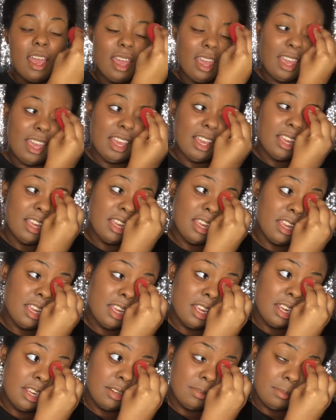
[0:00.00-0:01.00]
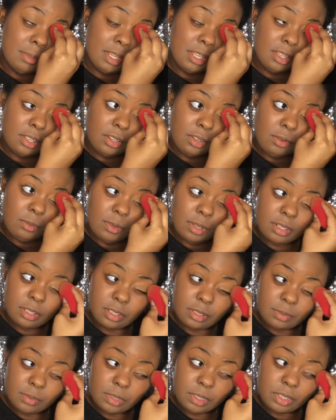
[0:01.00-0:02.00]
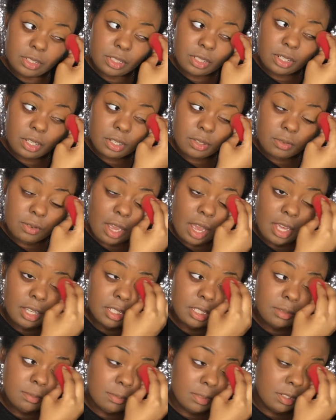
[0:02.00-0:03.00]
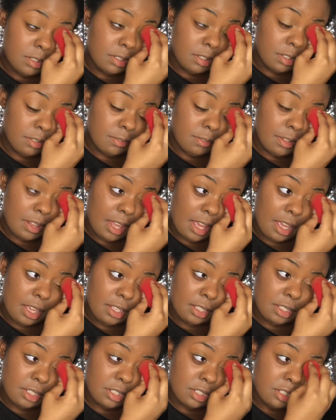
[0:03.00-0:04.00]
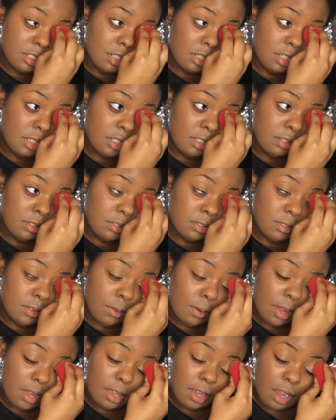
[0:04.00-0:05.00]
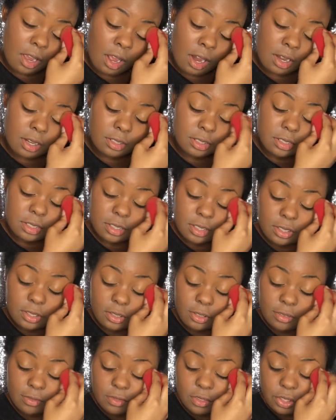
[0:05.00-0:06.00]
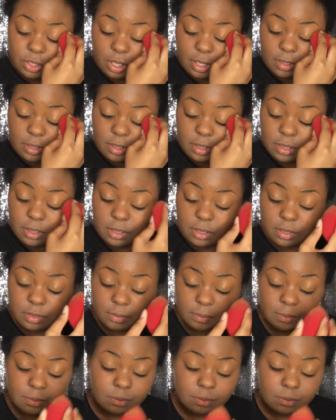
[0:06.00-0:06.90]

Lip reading: and make new ones, which, you know, I commend her for that, because she quite honestly could have just